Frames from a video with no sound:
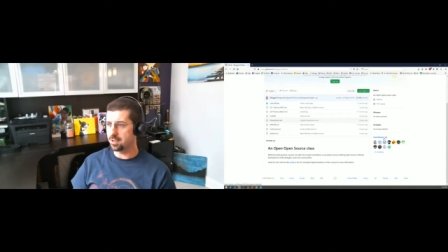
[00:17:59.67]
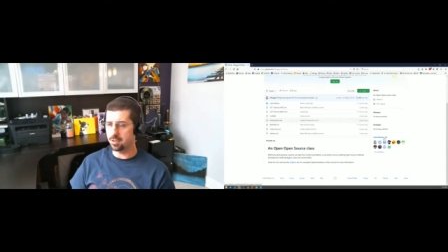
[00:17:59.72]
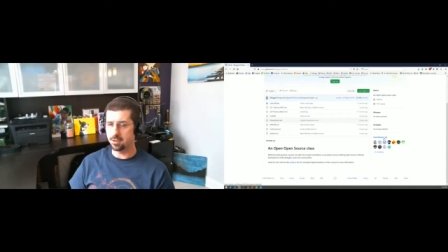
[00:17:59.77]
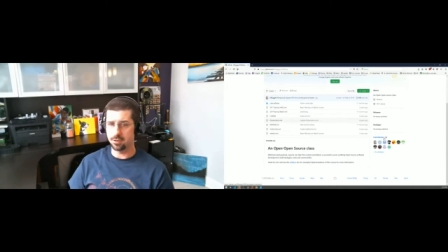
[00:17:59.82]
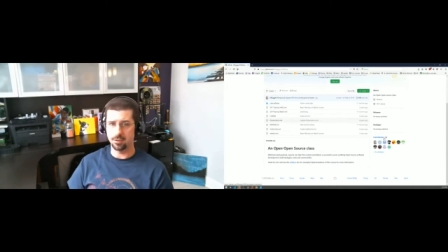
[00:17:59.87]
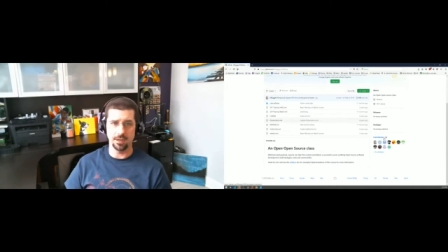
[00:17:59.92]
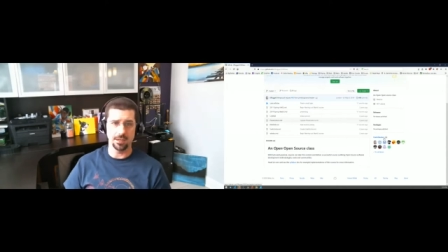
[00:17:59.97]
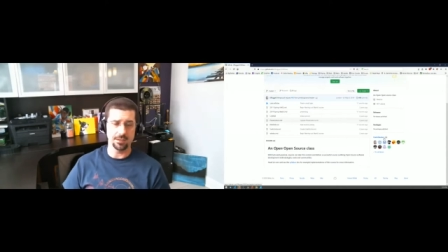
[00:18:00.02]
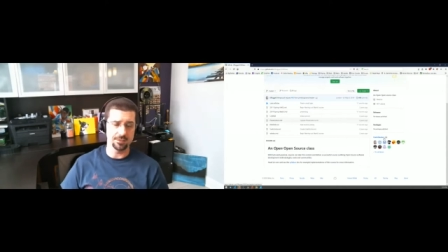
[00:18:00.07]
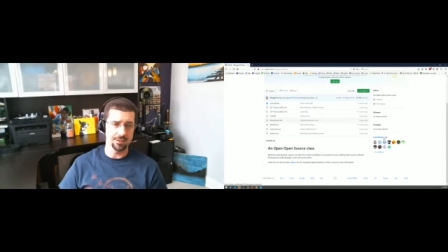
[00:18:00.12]
they
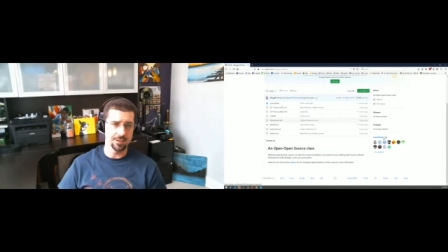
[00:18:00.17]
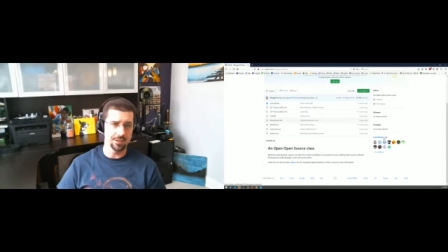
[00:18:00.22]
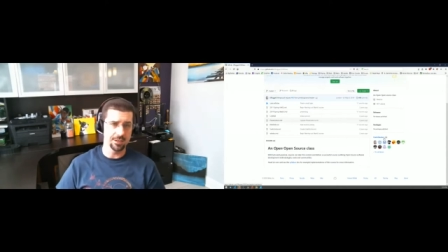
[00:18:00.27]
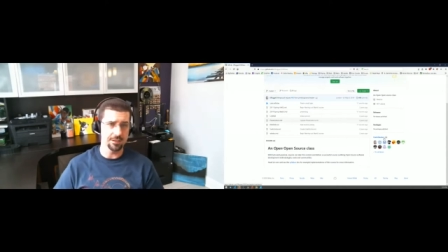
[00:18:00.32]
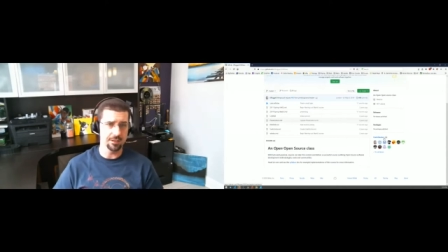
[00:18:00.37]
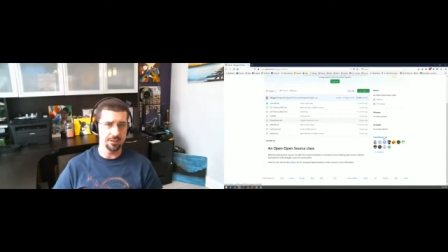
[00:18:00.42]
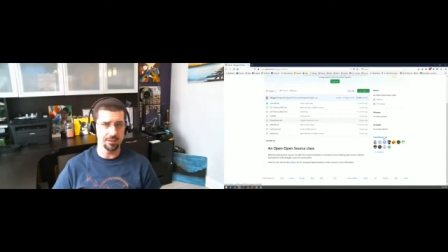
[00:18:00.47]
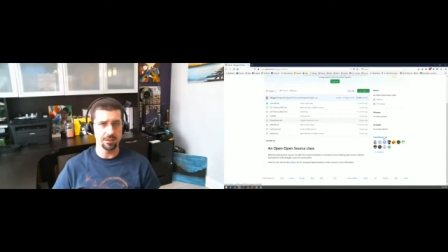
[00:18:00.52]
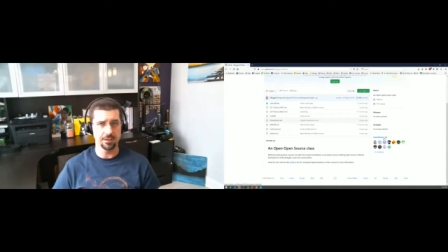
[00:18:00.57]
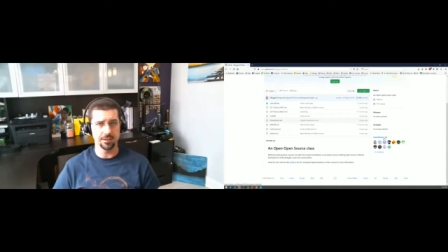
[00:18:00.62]
corrected
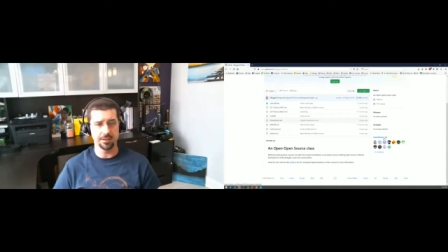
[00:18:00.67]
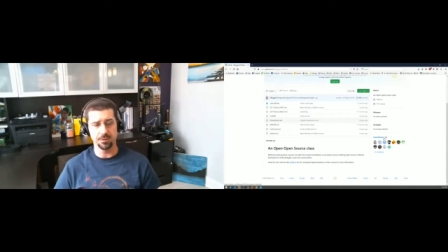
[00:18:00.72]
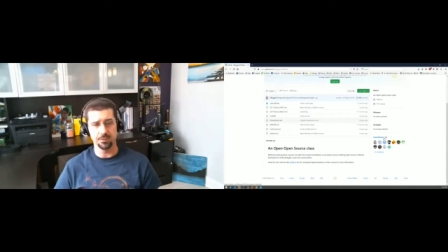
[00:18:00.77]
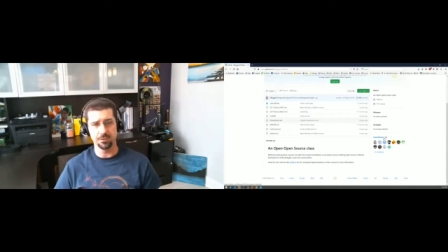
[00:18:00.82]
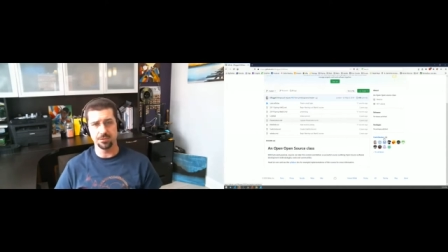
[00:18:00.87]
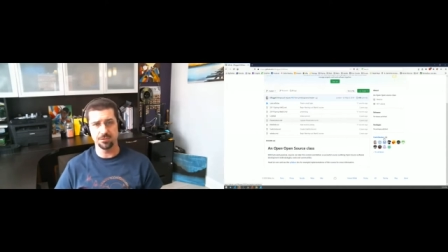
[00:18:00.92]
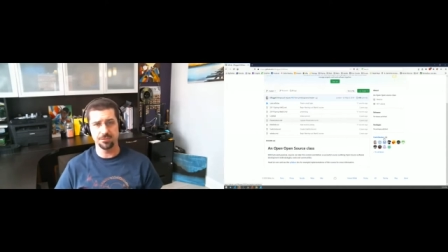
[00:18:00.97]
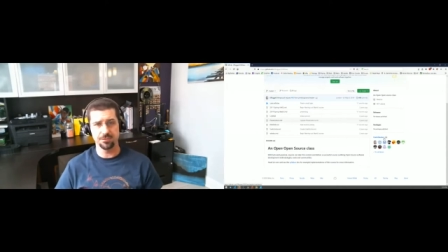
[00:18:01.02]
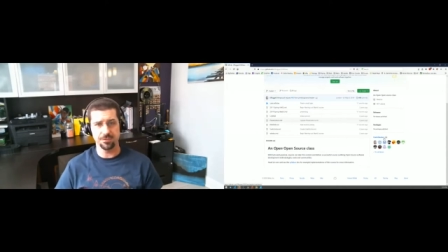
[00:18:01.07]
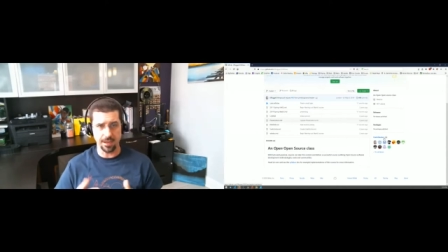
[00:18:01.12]
anything that
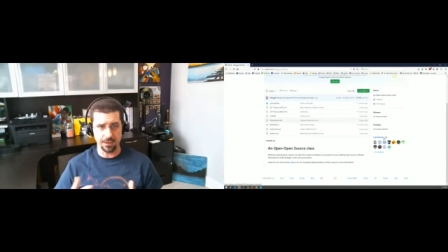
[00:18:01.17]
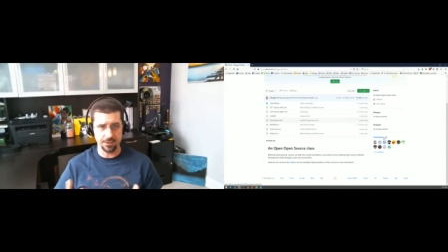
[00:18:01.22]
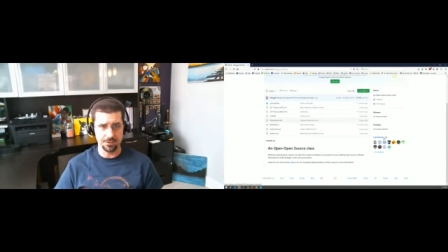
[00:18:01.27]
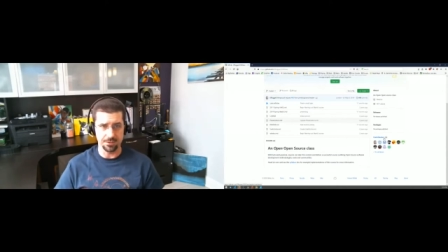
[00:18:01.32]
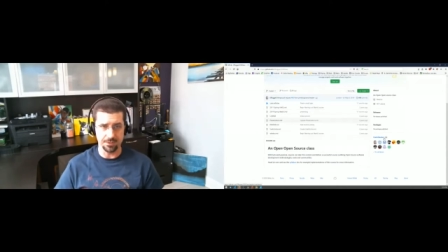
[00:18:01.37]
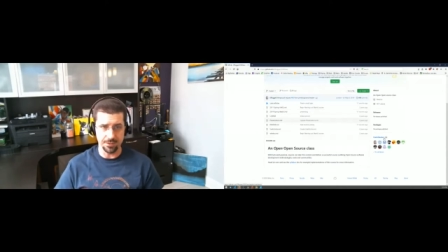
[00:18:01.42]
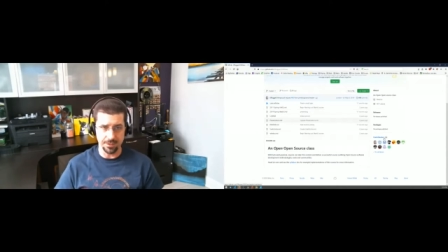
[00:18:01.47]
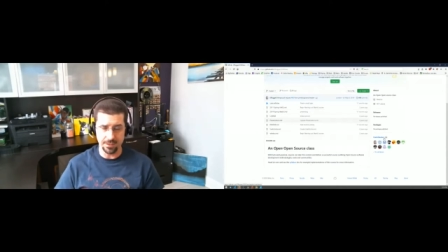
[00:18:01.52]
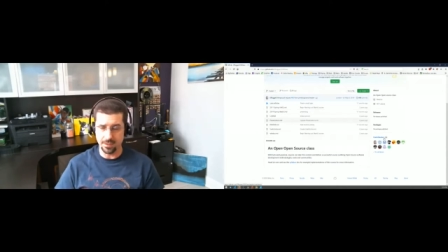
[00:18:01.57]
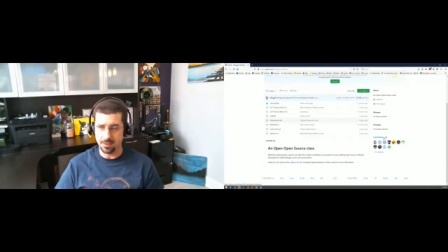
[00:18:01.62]
was
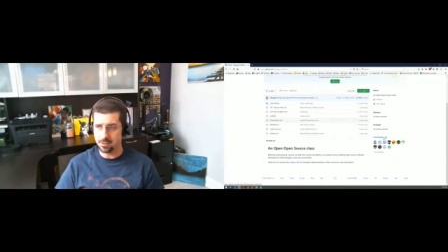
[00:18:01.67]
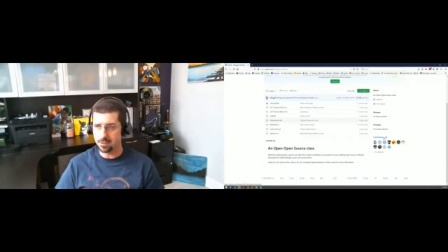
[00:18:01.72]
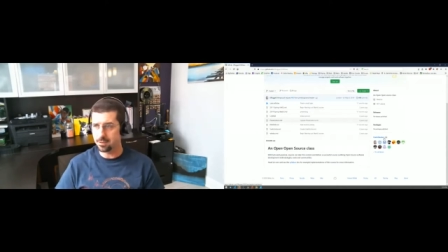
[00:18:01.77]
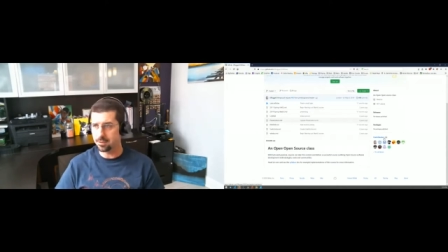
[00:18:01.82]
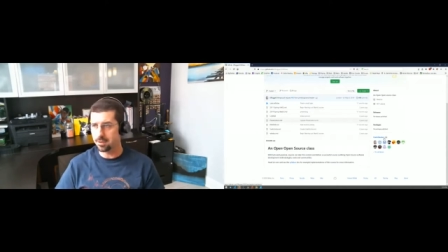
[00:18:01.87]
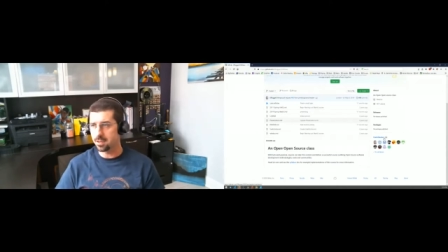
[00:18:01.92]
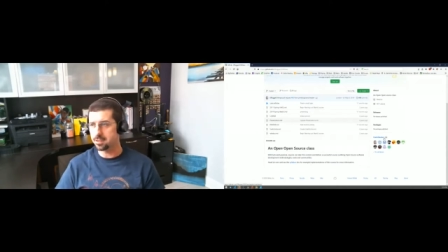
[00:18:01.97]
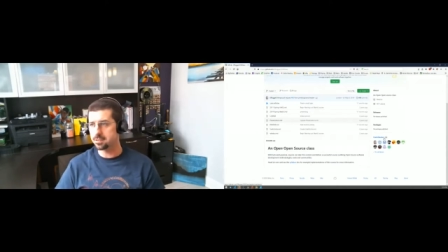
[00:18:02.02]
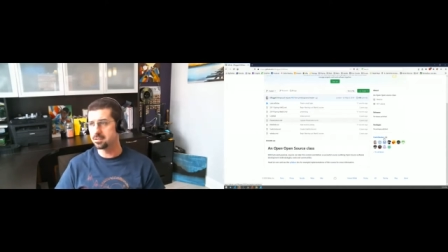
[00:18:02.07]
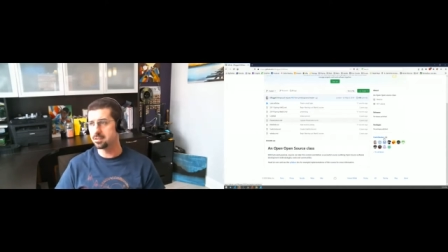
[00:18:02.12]
factually
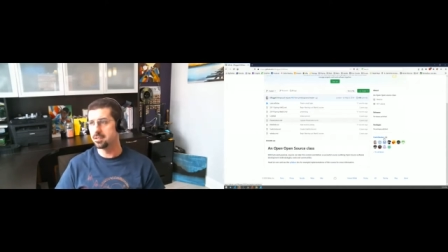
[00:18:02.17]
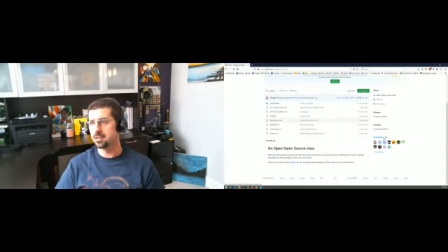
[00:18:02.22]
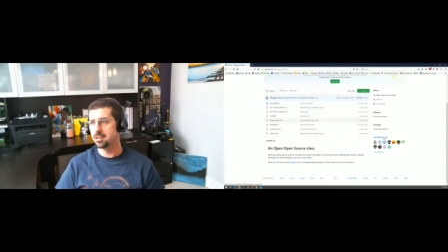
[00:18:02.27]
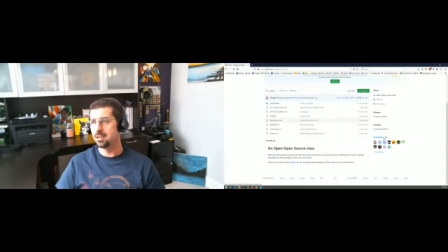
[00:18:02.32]
incorrect.